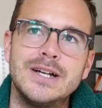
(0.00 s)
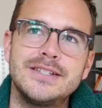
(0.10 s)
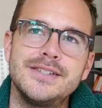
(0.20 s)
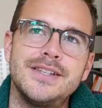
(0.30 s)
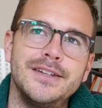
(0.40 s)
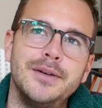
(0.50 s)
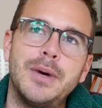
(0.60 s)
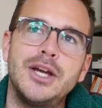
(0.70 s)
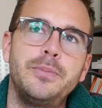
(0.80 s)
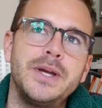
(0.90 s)
as I said, in
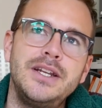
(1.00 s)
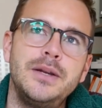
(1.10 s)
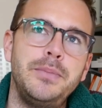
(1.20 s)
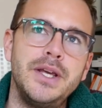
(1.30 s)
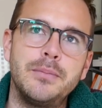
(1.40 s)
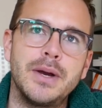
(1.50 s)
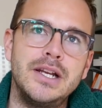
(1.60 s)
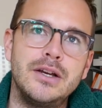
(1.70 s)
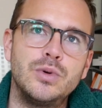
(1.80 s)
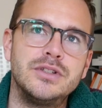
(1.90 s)
my opinion, being
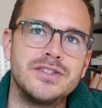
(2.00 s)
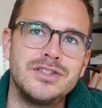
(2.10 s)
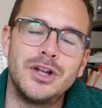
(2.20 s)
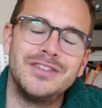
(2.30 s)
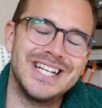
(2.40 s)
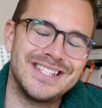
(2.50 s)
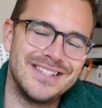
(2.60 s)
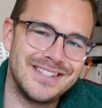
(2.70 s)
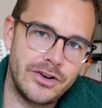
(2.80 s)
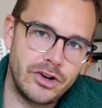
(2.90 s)
bilingual does not
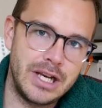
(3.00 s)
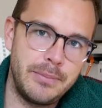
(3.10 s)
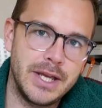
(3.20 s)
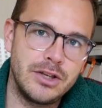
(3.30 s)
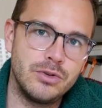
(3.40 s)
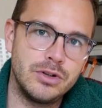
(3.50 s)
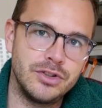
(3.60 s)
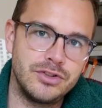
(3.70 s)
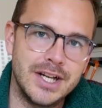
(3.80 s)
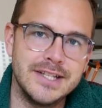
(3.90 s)
necessarily make you a
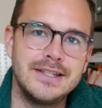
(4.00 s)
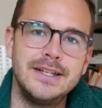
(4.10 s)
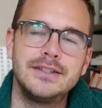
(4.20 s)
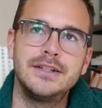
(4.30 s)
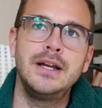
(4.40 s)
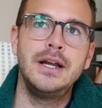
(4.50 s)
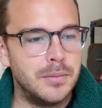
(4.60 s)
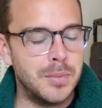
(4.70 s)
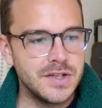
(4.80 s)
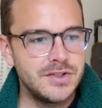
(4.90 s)
good translator.
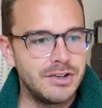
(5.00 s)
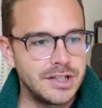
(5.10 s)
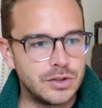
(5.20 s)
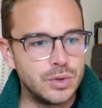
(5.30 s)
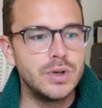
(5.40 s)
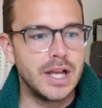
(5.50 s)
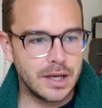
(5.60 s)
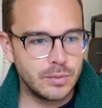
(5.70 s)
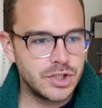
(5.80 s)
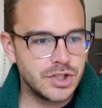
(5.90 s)
Mastering two
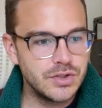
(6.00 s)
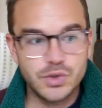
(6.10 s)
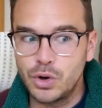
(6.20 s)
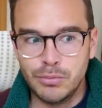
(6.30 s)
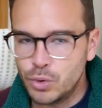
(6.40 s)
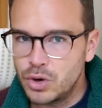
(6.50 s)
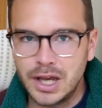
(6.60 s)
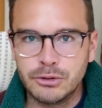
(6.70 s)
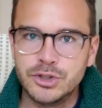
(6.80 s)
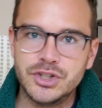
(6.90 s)
languages or more
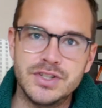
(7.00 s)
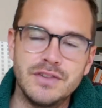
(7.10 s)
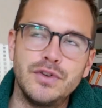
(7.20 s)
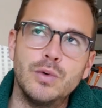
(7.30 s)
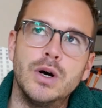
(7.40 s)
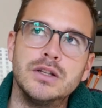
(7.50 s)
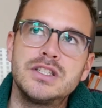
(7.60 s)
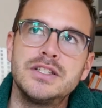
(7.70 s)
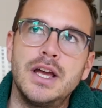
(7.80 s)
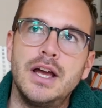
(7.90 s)
languages if you
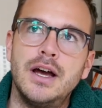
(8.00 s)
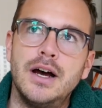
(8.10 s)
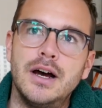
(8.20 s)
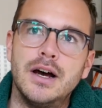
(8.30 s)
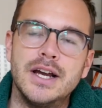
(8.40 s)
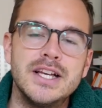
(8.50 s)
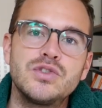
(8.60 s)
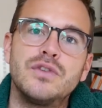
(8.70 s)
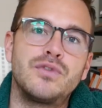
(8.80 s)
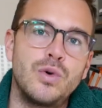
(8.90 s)
want uh, is
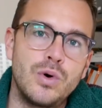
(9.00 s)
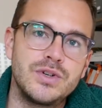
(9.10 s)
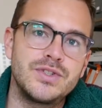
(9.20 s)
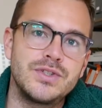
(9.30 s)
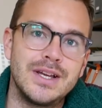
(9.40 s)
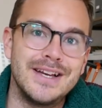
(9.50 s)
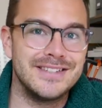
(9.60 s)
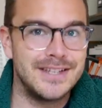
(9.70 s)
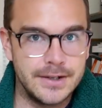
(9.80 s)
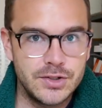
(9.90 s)
of course
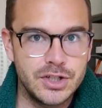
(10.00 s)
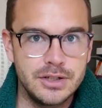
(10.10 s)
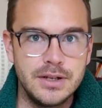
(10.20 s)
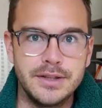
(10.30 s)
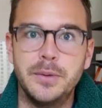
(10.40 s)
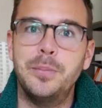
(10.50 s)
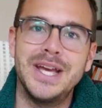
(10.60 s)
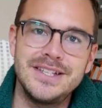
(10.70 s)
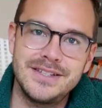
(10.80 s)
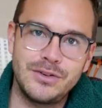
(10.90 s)
essential and the
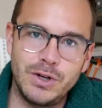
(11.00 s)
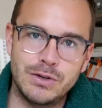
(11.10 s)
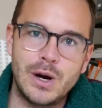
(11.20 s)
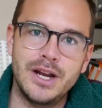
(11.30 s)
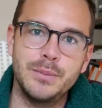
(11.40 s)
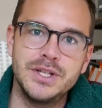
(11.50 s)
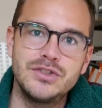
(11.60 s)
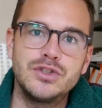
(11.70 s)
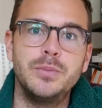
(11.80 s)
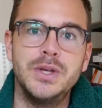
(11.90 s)
basic requirement
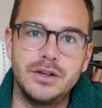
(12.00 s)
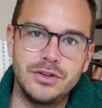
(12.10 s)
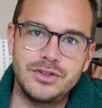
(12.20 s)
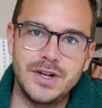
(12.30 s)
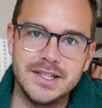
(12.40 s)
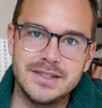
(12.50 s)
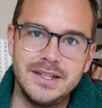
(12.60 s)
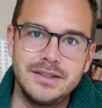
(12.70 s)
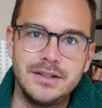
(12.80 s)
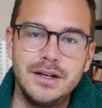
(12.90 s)
to be a good
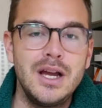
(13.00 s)
translator